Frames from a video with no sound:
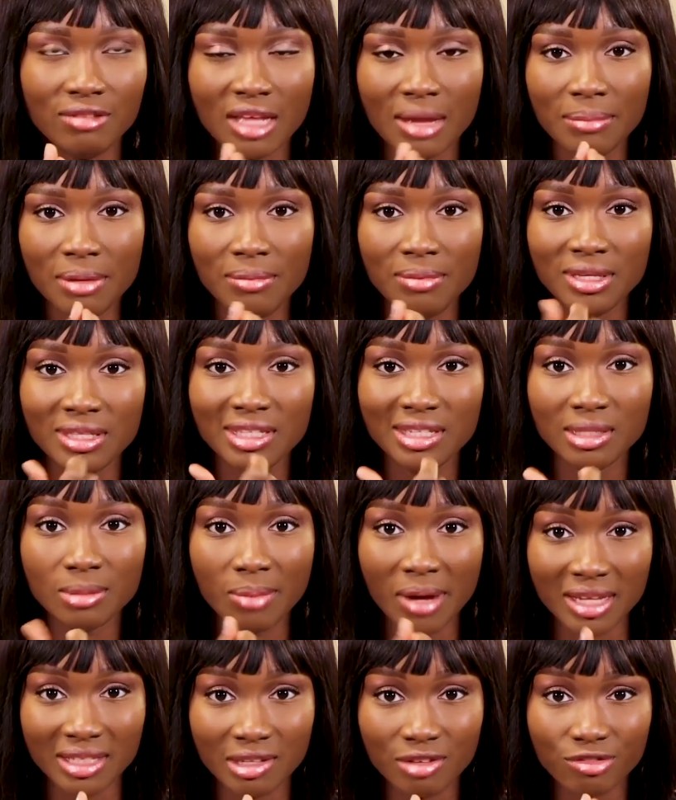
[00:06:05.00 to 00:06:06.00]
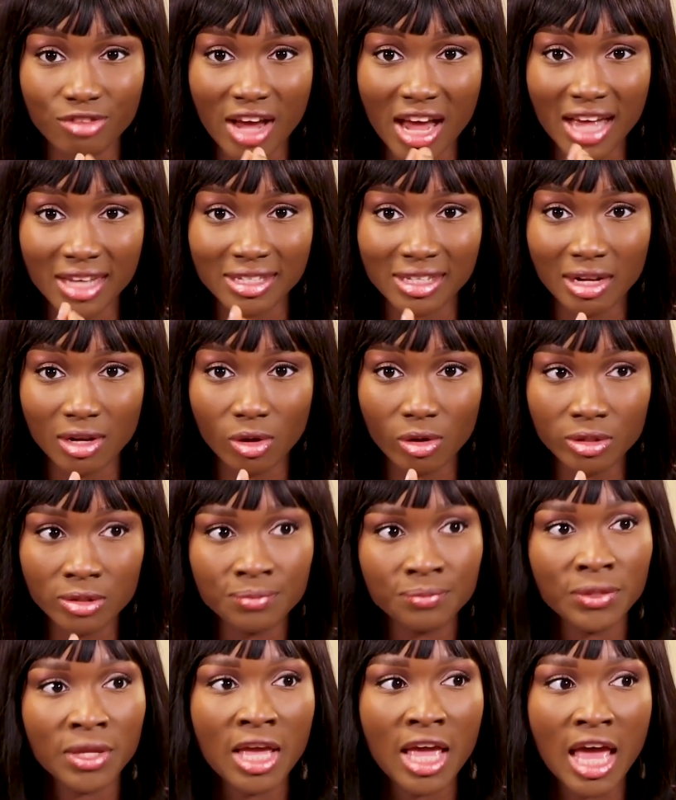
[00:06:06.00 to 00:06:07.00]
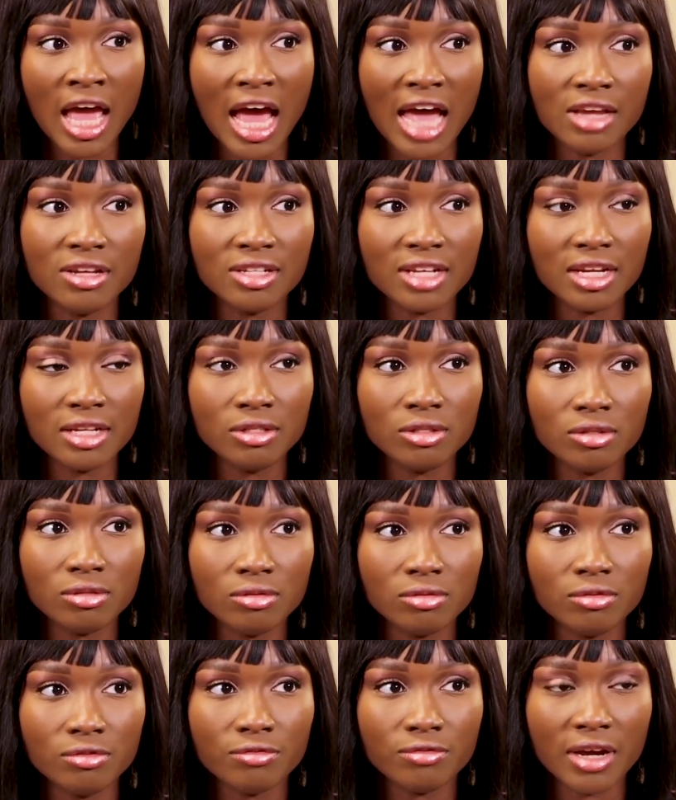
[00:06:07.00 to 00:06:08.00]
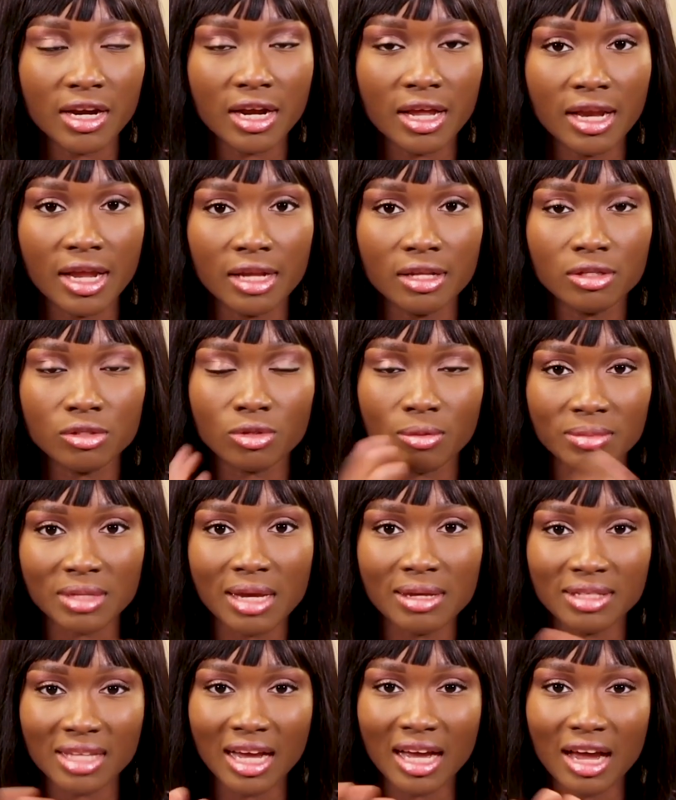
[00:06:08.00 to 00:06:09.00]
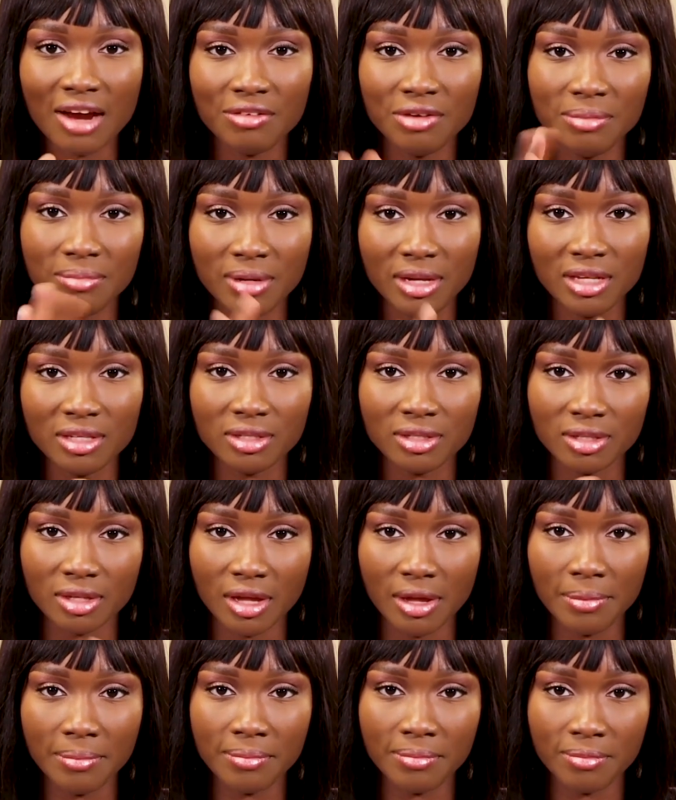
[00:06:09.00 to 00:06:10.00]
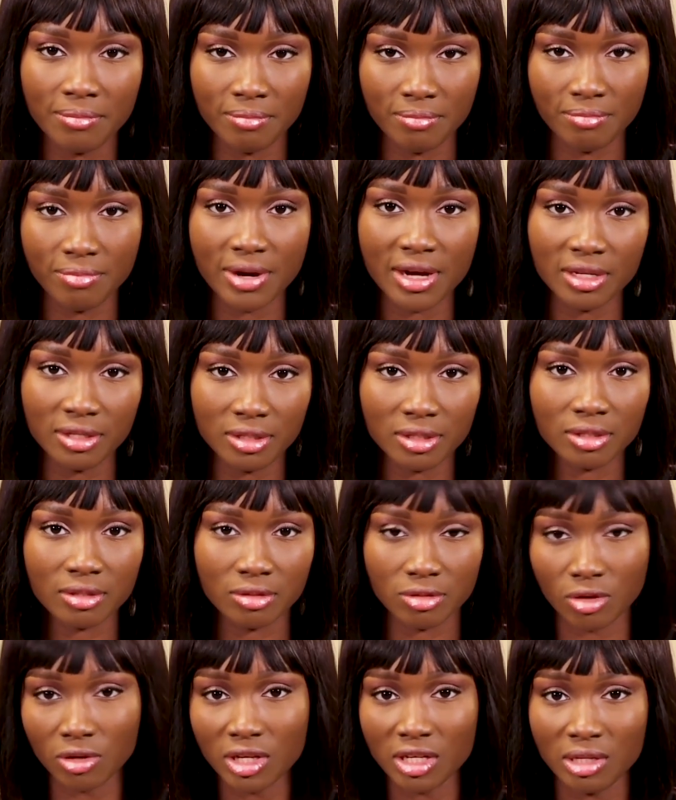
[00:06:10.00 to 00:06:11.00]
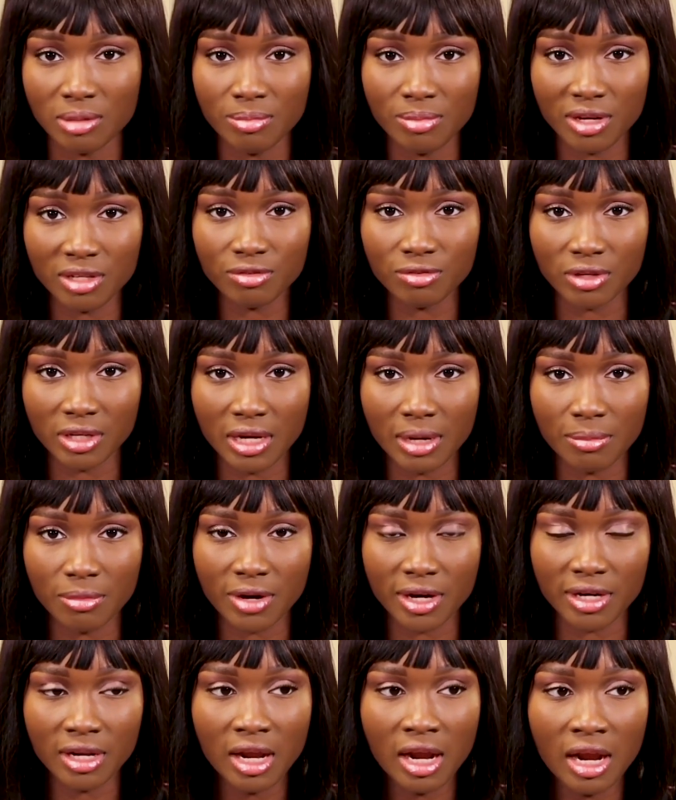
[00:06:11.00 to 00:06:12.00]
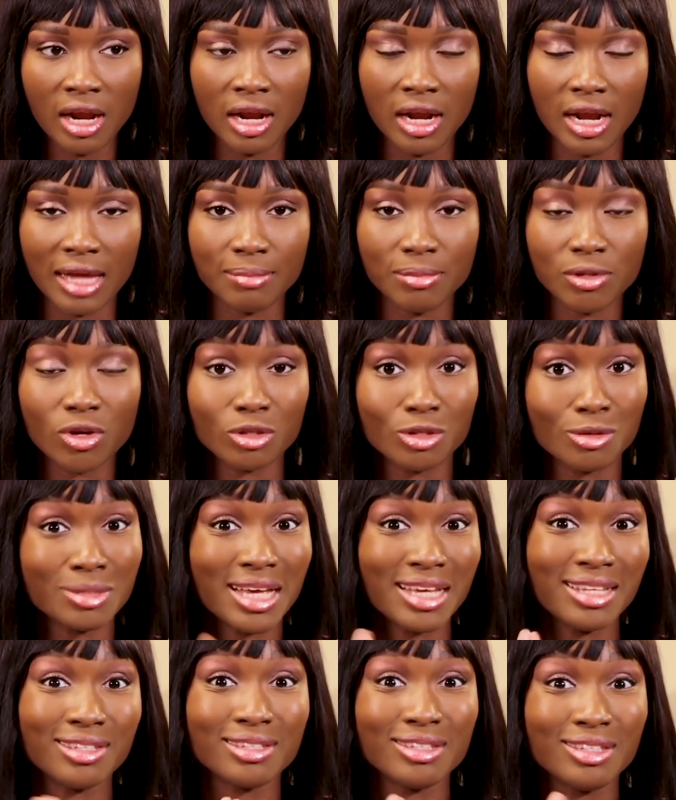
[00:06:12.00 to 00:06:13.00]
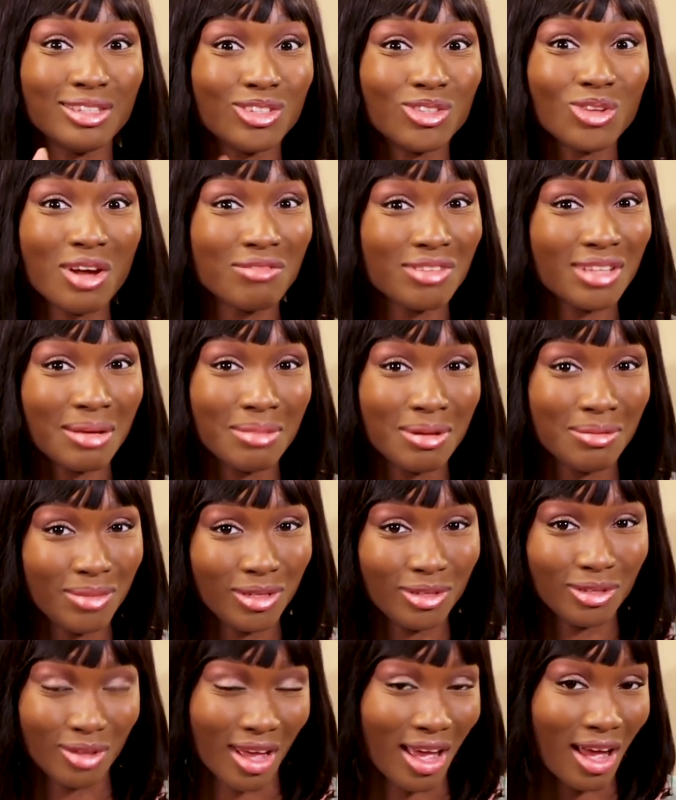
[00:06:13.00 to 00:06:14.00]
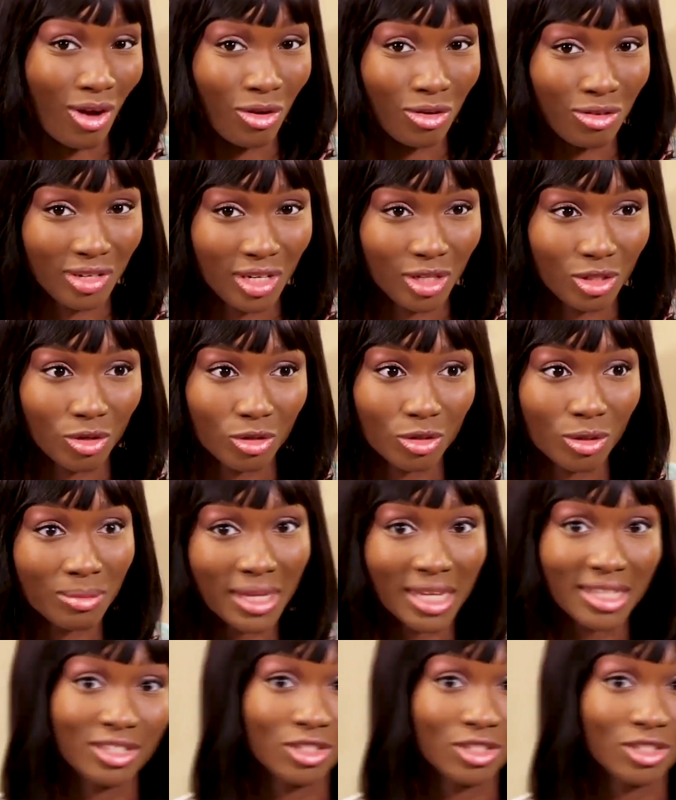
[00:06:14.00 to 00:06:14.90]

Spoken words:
their babies these pacifiers a lot, and you tend to find out that sometimes that can replace sucking the breast for them, right? Like, because sometimes it's not every time babies are hungry they suck. Sometimes